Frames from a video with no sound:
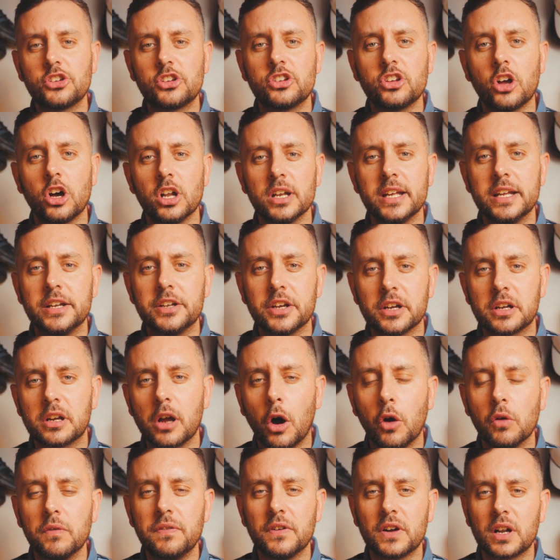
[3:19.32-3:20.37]
solid
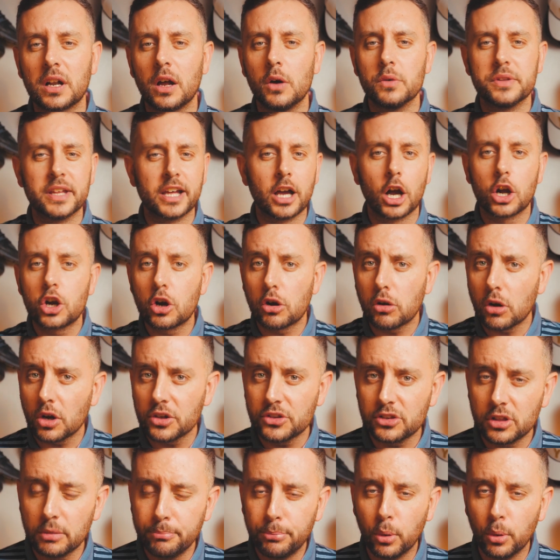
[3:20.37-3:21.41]
golf clothing across the